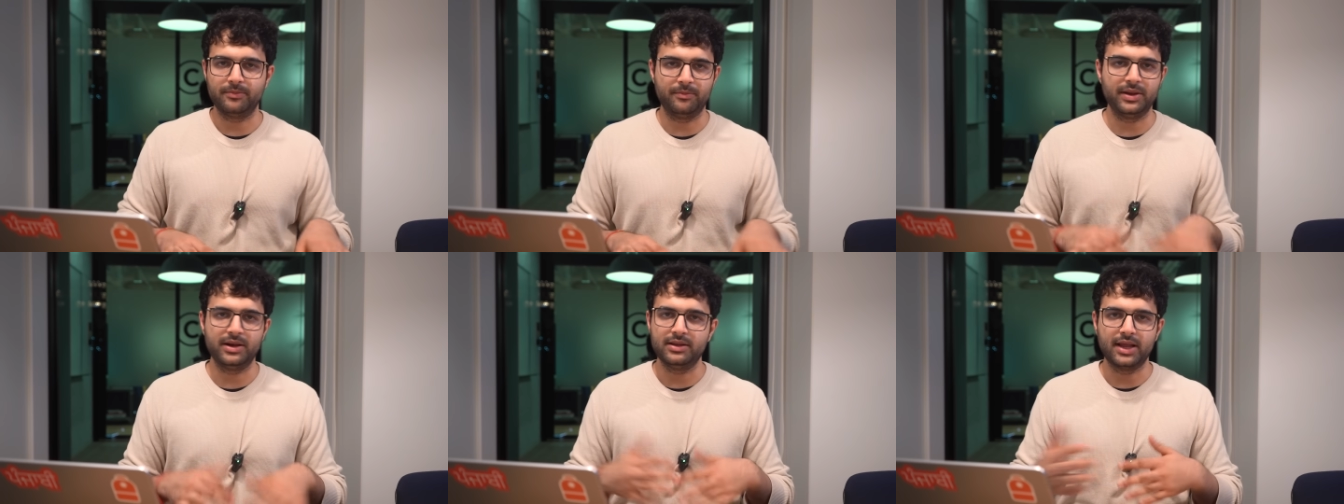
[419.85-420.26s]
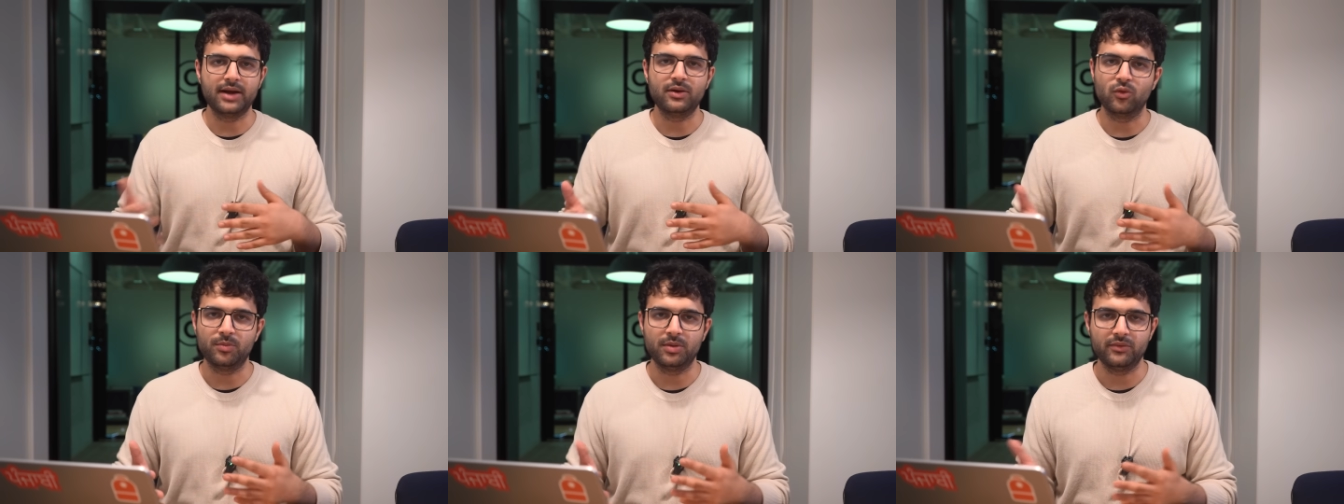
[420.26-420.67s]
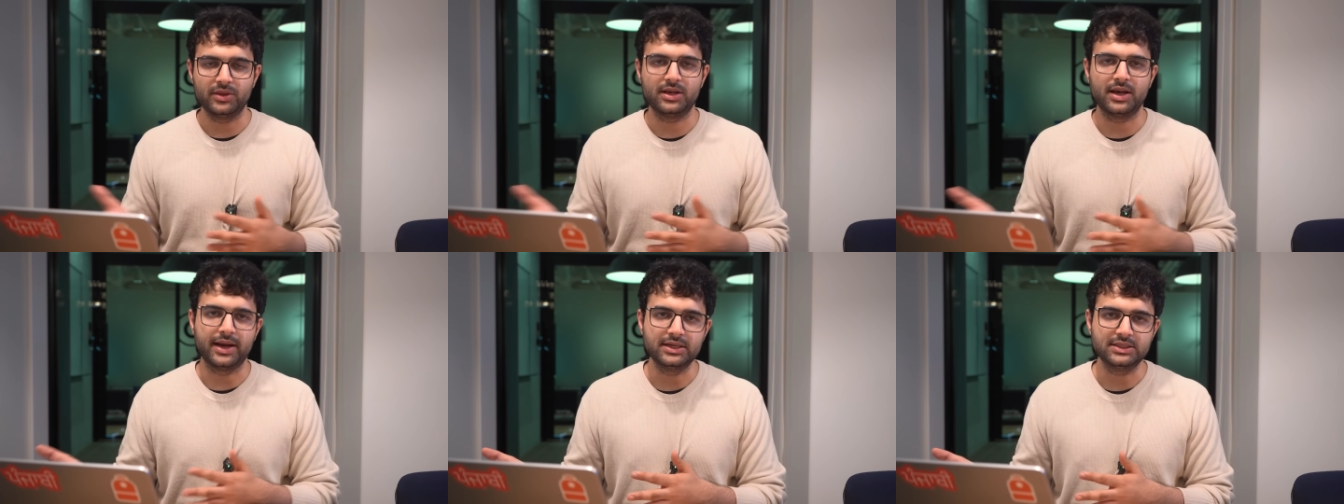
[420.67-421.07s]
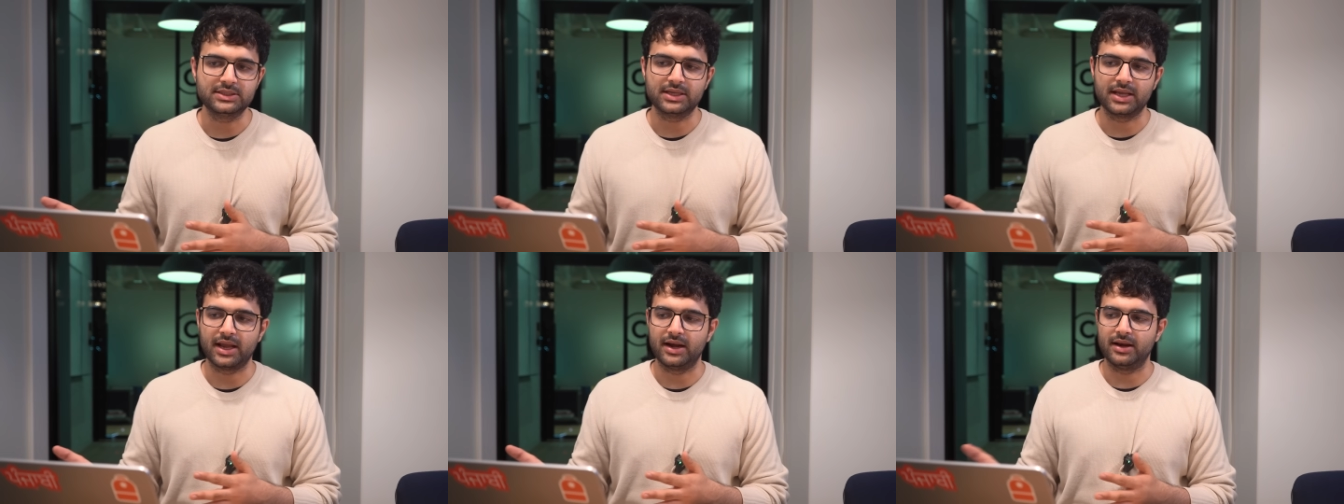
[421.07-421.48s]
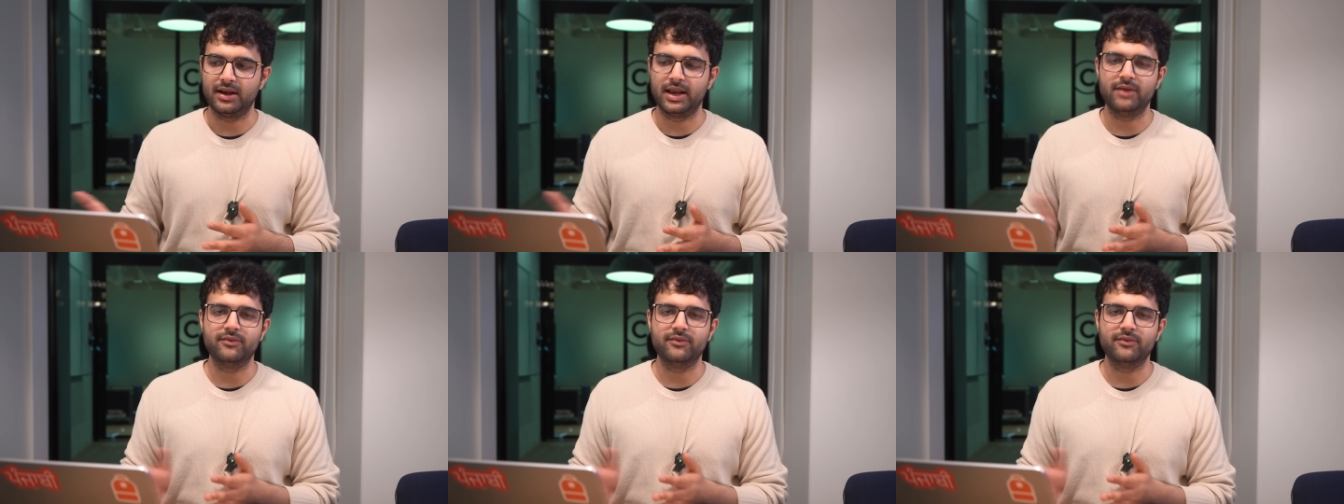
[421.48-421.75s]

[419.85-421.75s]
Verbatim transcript: been that open with clients and